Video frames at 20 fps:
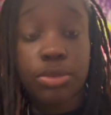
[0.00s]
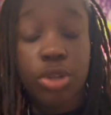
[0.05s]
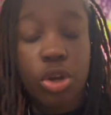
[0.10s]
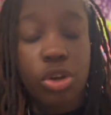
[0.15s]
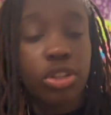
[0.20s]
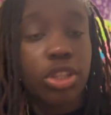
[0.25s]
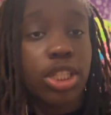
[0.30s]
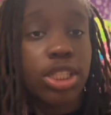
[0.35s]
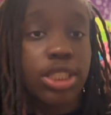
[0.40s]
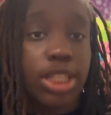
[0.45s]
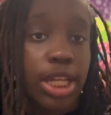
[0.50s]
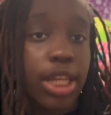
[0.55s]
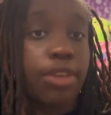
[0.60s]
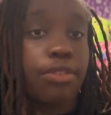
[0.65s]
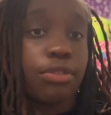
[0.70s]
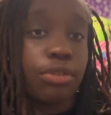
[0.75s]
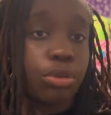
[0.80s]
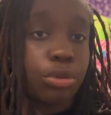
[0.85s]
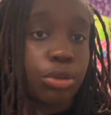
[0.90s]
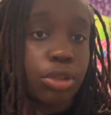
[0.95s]
on the 2nd
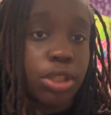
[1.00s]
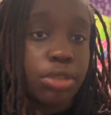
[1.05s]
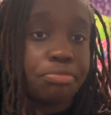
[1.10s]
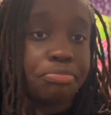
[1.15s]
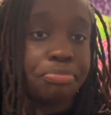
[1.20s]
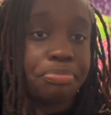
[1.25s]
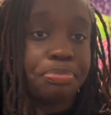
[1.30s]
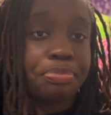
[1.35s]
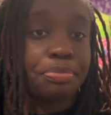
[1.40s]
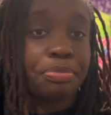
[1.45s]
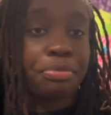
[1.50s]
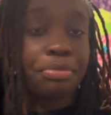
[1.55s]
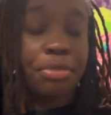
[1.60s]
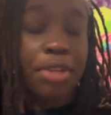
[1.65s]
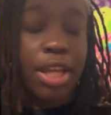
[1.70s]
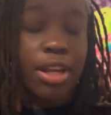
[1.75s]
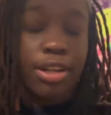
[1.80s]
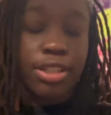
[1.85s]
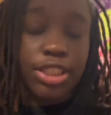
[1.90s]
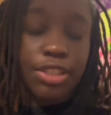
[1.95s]
floor.
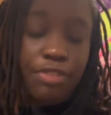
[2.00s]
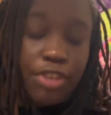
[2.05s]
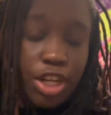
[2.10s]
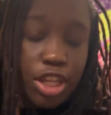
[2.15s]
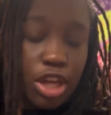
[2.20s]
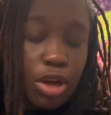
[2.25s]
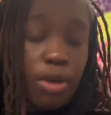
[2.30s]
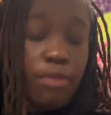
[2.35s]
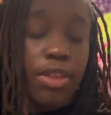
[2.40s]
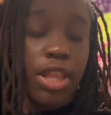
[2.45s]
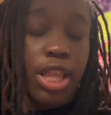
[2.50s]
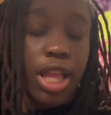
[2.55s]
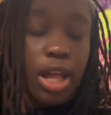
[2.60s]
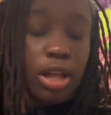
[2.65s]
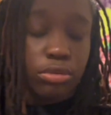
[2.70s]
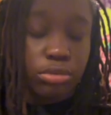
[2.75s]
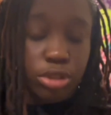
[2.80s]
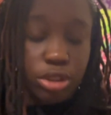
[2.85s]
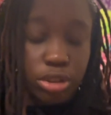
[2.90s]
Here's a video of the lounge.